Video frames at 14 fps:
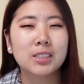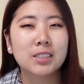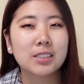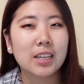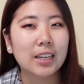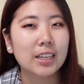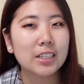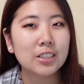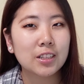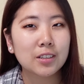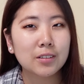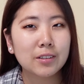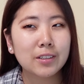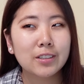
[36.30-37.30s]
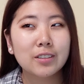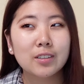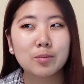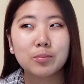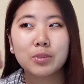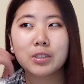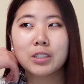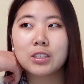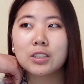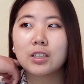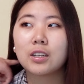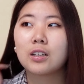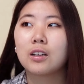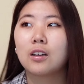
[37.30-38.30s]
second generation, I'm pretty
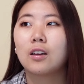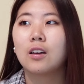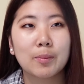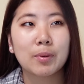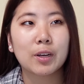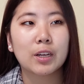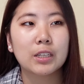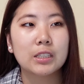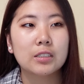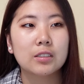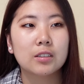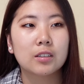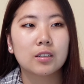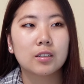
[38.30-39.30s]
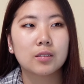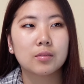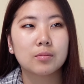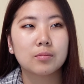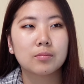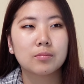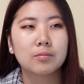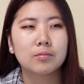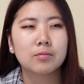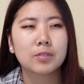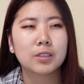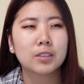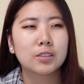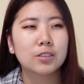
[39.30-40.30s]
sure. My parents are
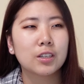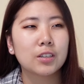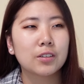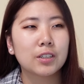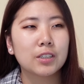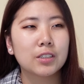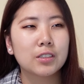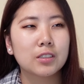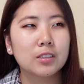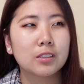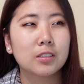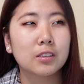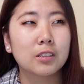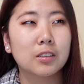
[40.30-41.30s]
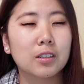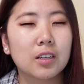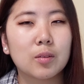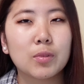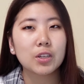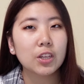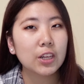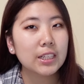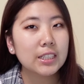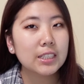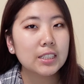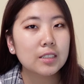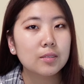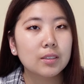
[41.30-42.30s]
first generation
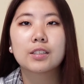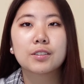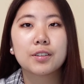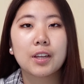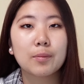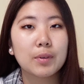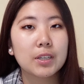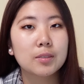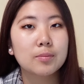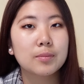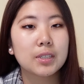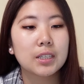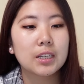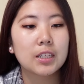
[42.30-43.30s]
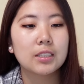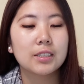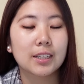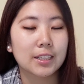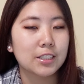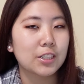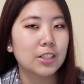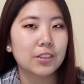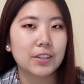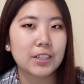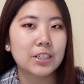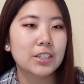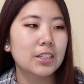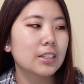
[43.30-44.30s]
immigrants, and so that makes me second generation.